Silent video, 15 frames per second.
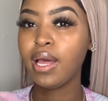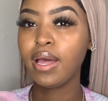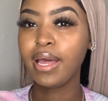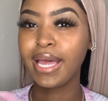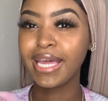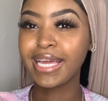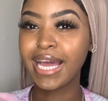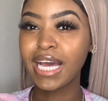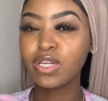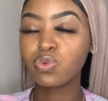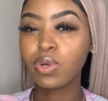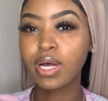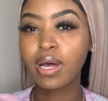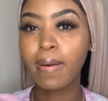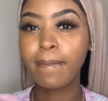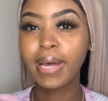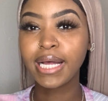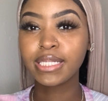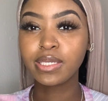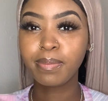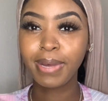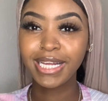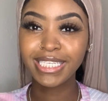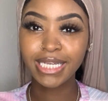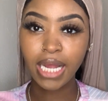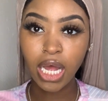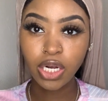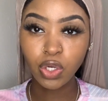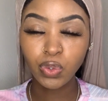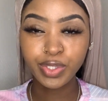Hey guys, welcome back to my
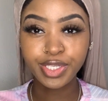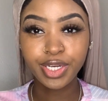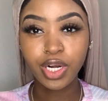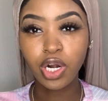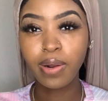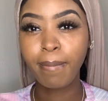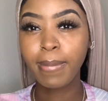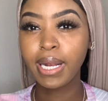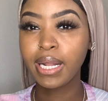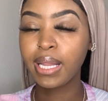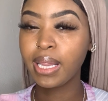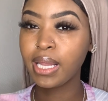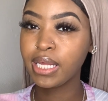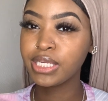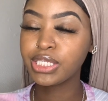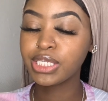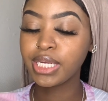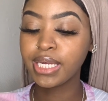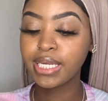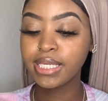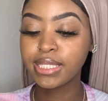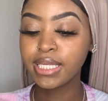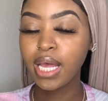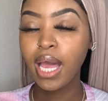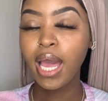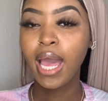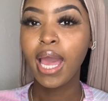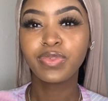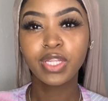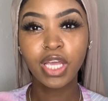channel. It's your girl Minalicious.
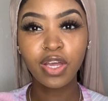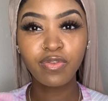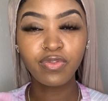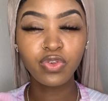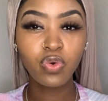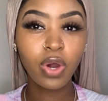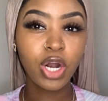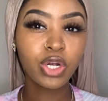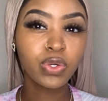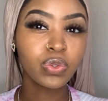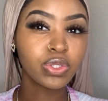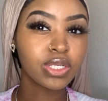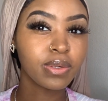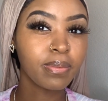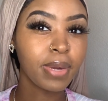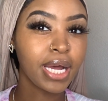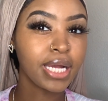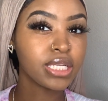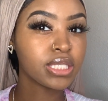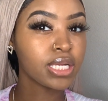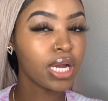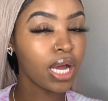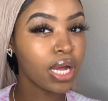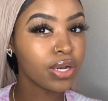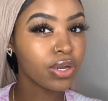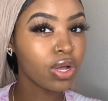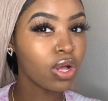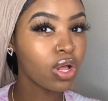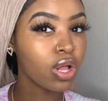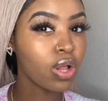If you are new to my
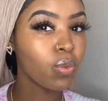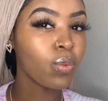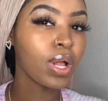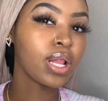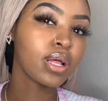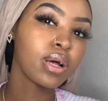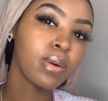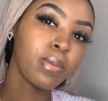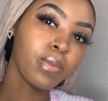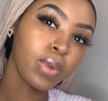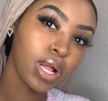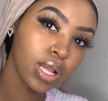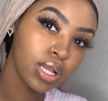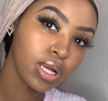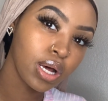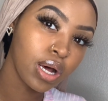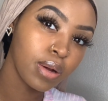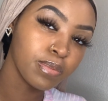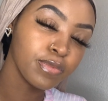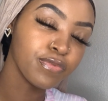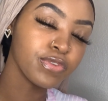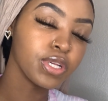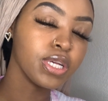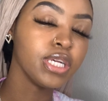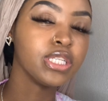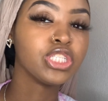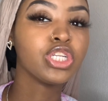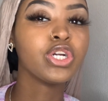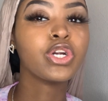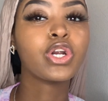channel, welcome. It's
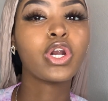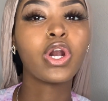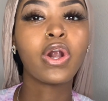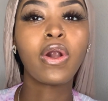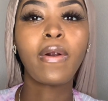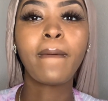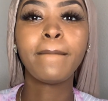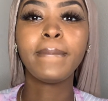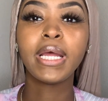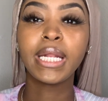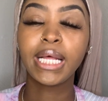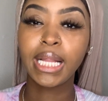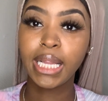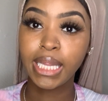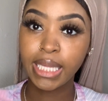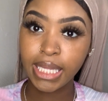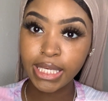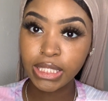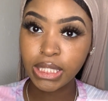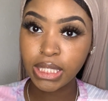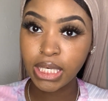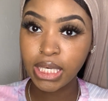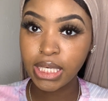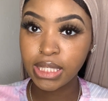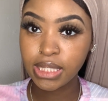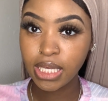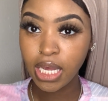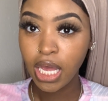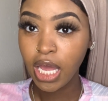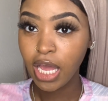your girl Minalicious.
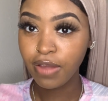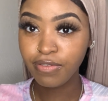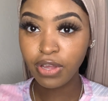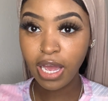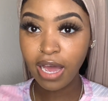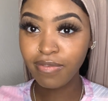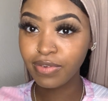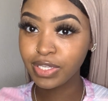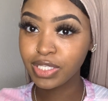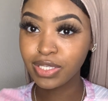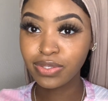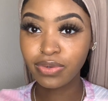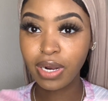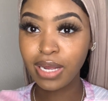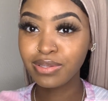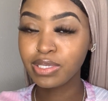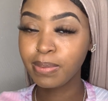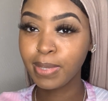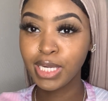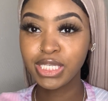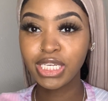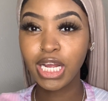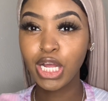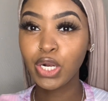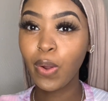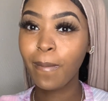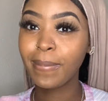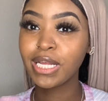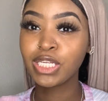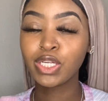If you haven't subscribed to my channel,
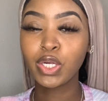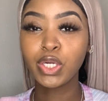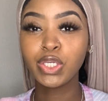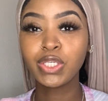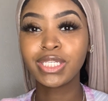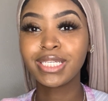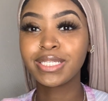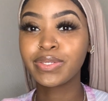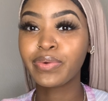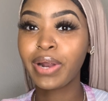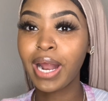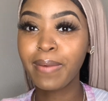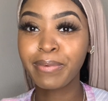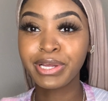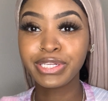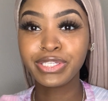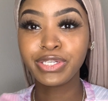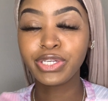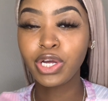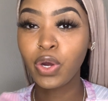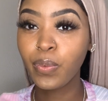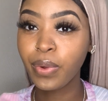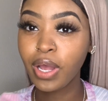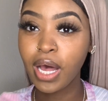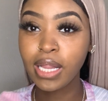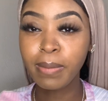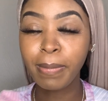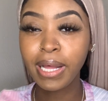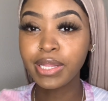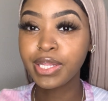make sure you subscribe because you know we all
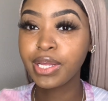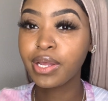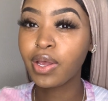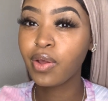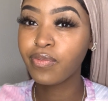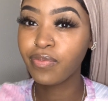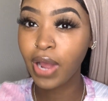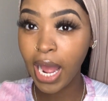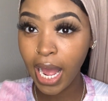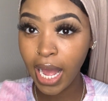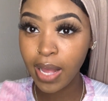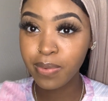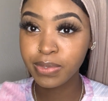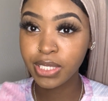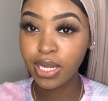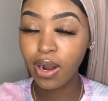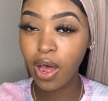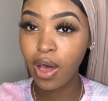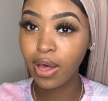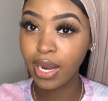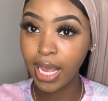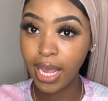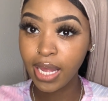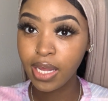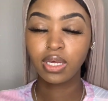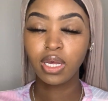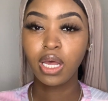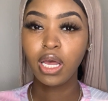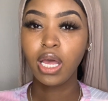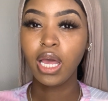about the good vibes and all that.
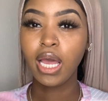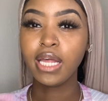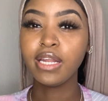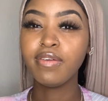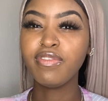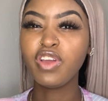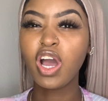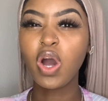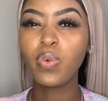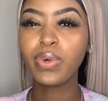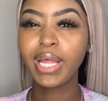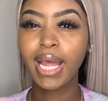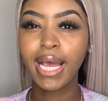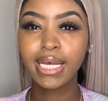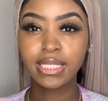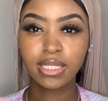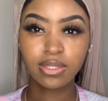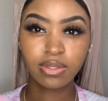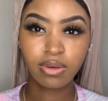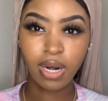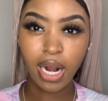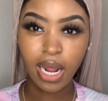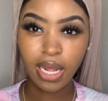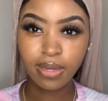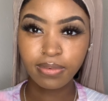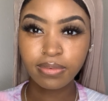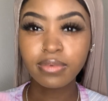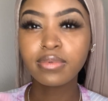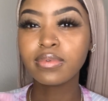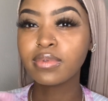And if you already have subscribed,
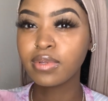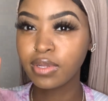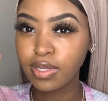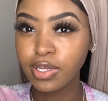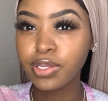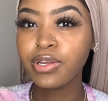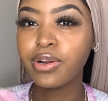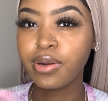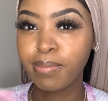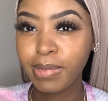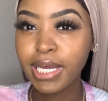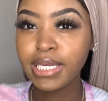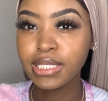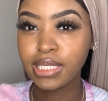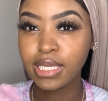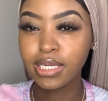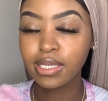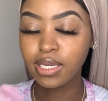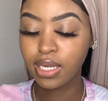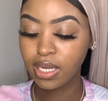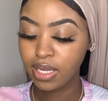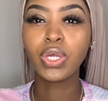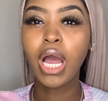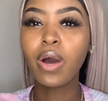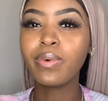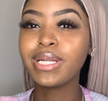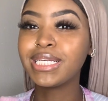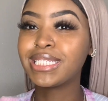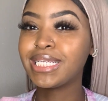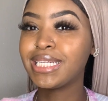you're amazing. You
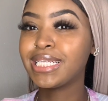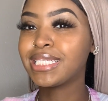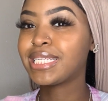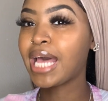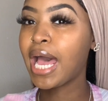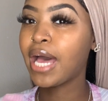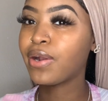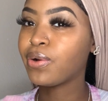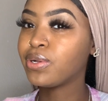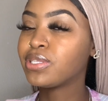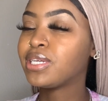already seen the title.